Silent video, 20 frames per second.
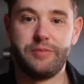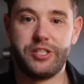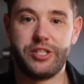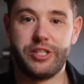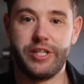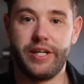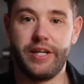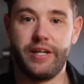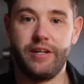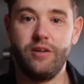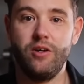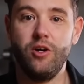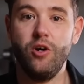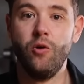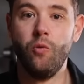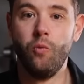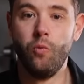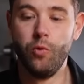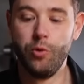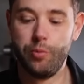machine,
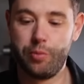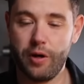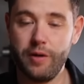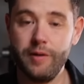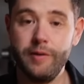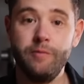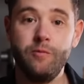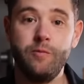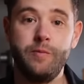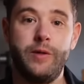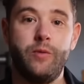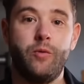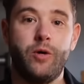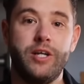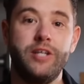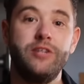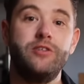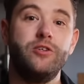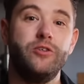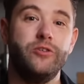we probably will be
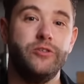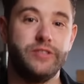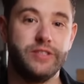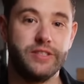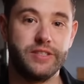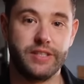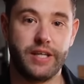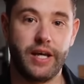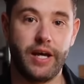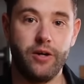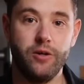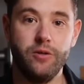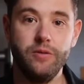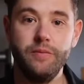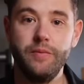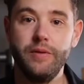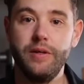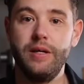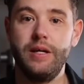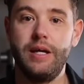wanting to use a scale,